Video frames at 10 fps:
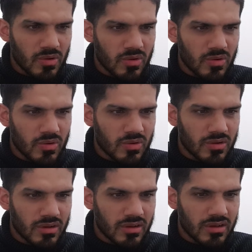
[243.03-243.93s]
Ooh.
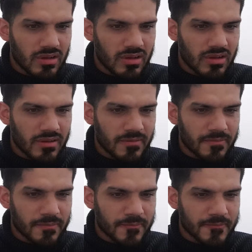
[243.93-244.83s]
December
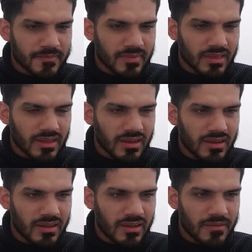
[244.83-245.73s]
17th,
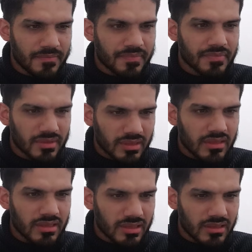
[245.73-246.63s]
exclusively at movie
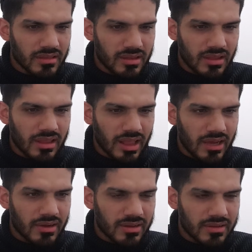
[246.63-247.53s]
theaters. Tickets on sale
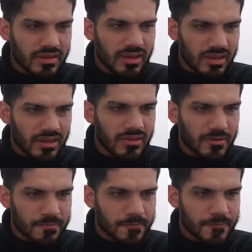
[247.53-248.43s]
yeah. November
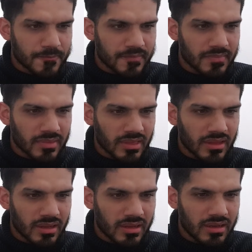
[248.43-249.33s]
29th. Spider
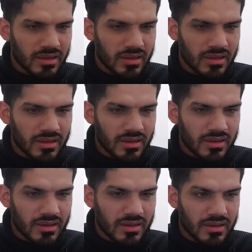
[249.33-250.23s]
Monday.
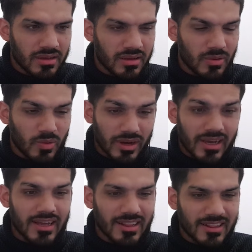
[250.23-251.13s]
Well,
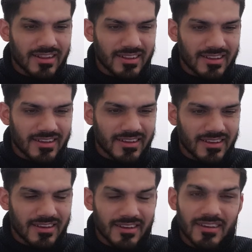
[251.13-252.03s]
guys,
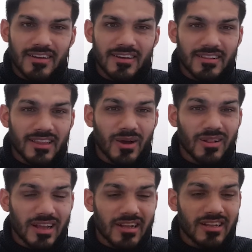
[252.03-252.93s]
that
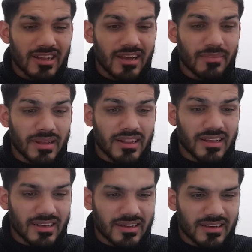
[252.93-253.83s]
was actually amazing.